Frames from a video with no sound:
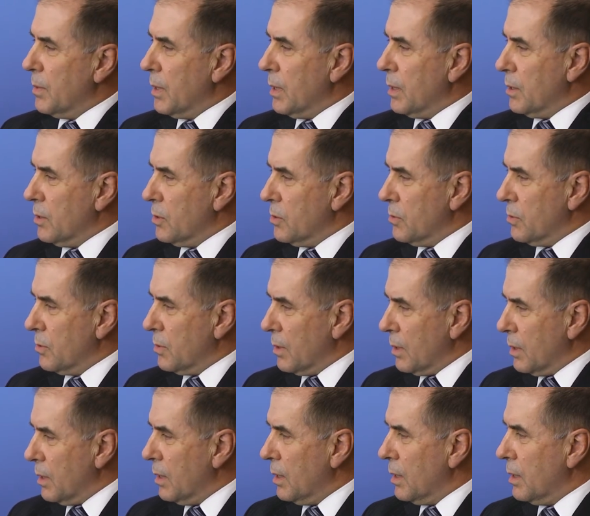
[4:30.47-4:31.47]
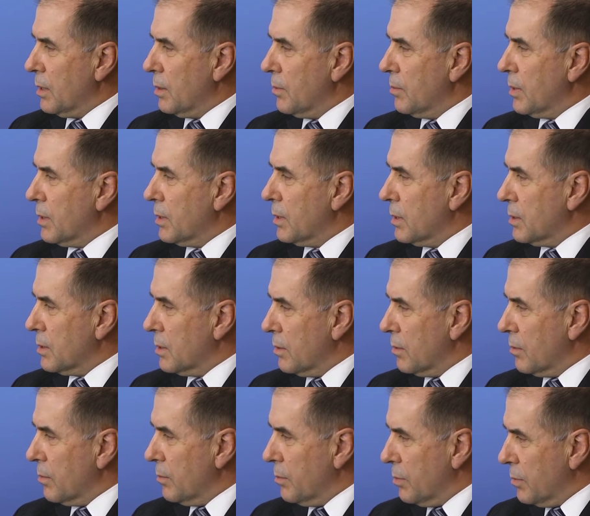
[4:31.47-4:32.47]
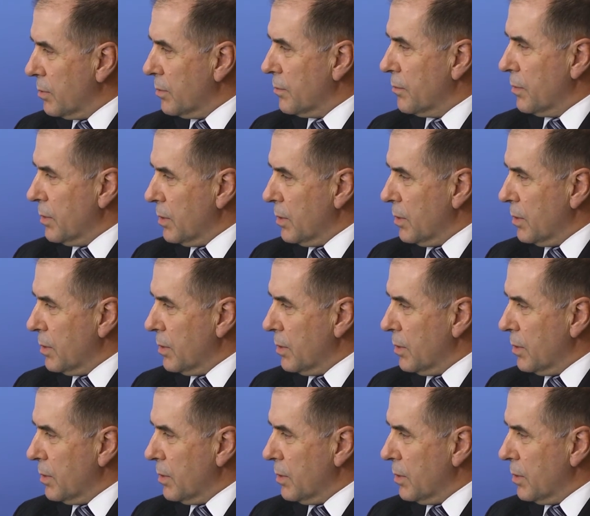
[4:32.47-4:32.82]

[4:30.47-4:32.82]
making sure that key antibiotics that are important